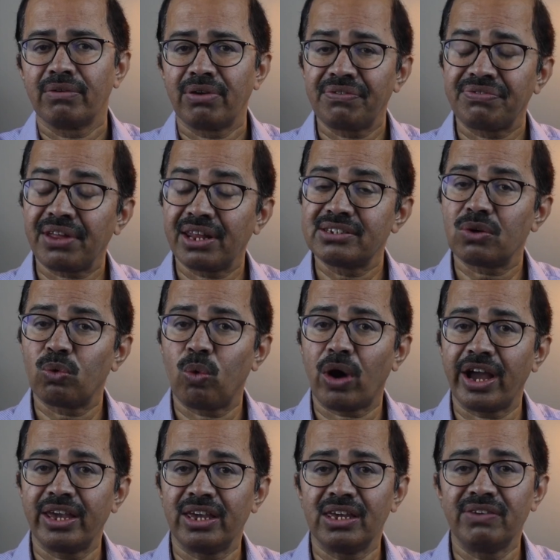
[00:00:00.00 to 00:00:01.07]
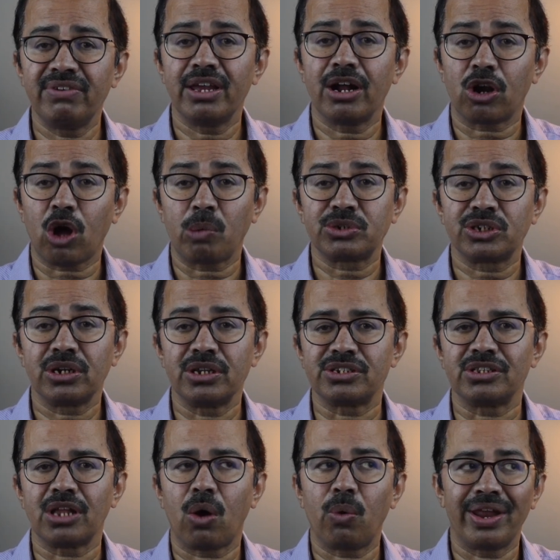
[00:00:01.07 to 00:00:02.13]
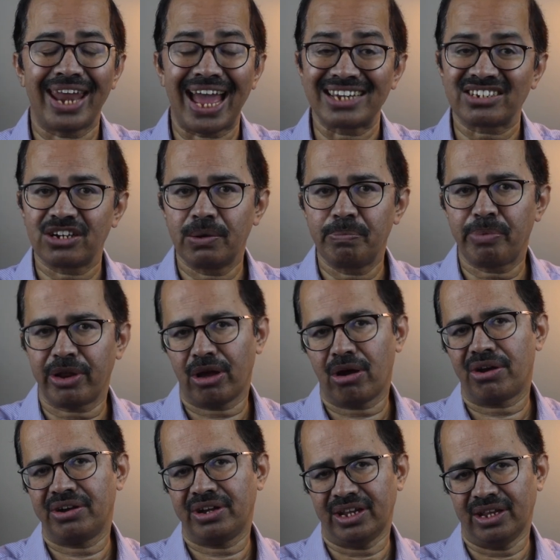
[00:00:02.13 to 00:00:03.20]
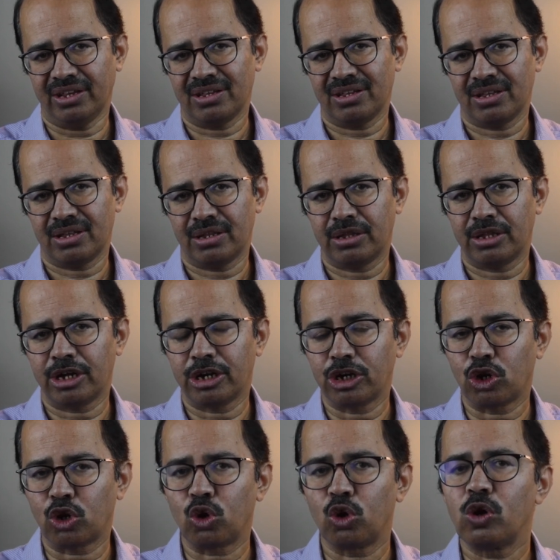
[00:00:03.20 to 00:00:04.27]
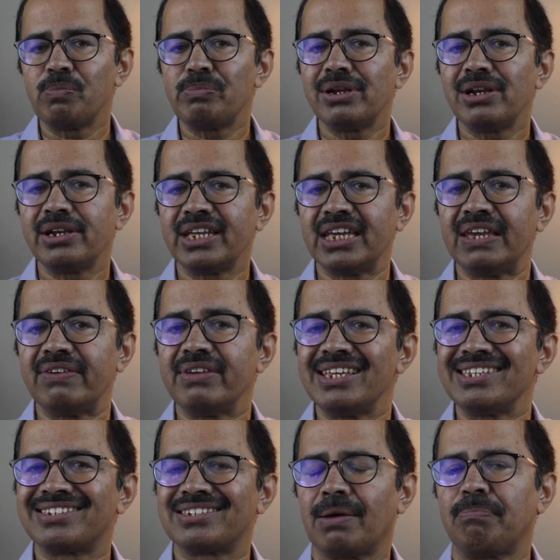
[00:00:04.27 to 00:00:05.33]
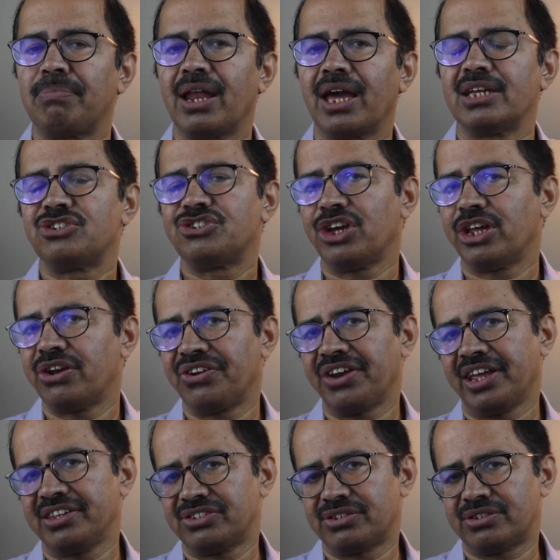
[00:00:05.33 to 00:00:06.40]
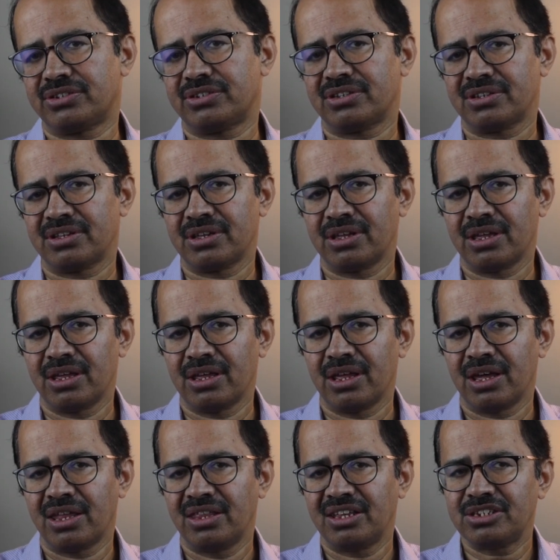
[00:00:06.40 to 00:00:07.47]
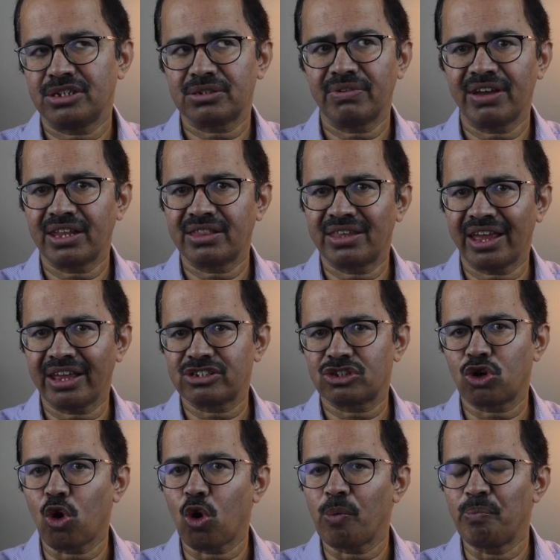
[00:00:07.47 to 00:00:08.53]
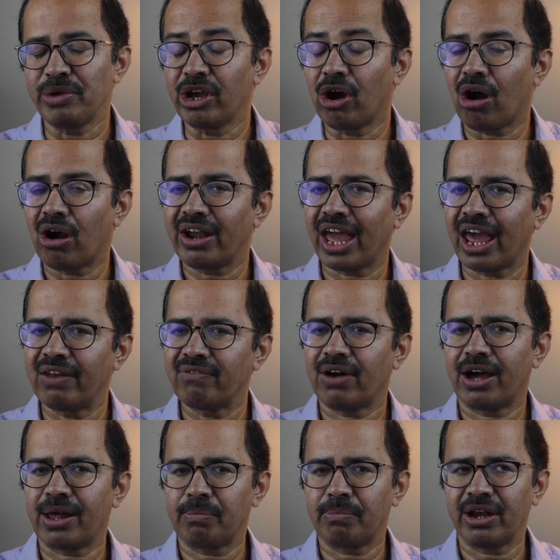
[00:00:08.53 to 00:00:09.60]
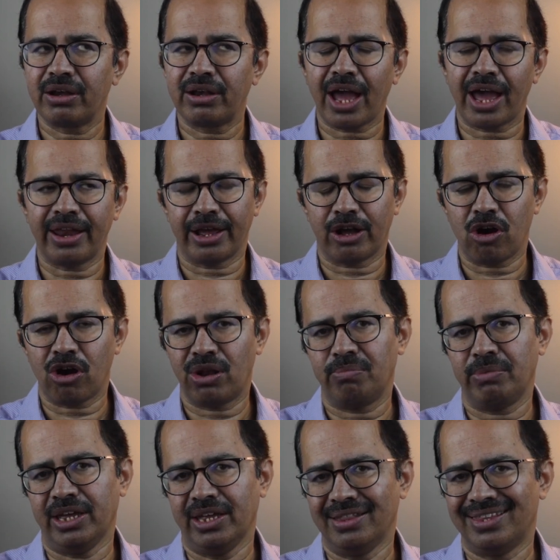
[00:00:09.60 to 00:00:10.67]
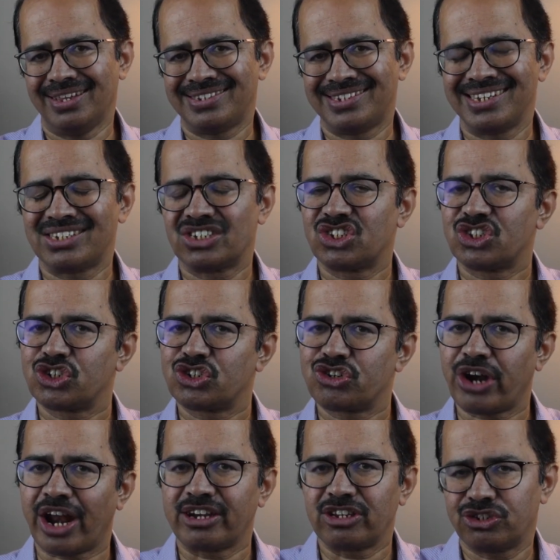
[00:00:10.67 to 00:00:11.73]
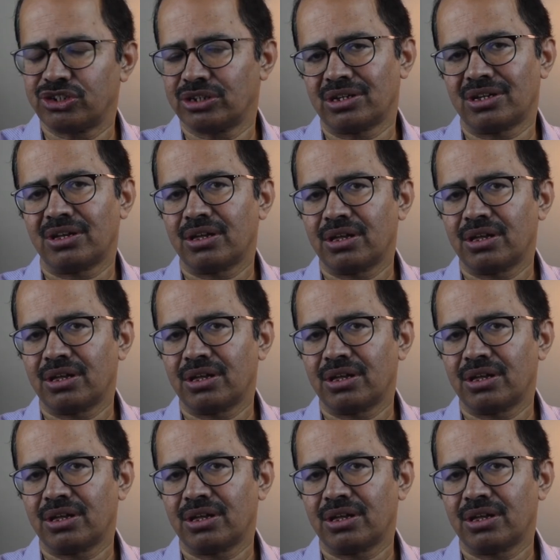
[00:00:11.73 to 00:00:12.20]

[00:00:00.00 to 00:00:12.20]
Fifth reason why EV adoption is now a national priority: the global EV supply chain race. This is where things go beyond environment and economy. This is strategic.